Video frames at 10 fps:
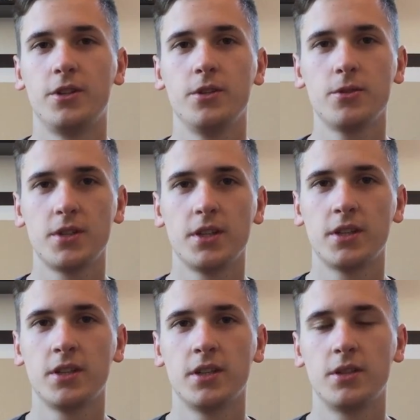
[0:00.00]

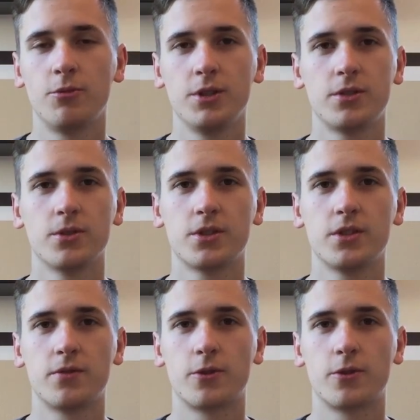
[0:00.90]
using the resources,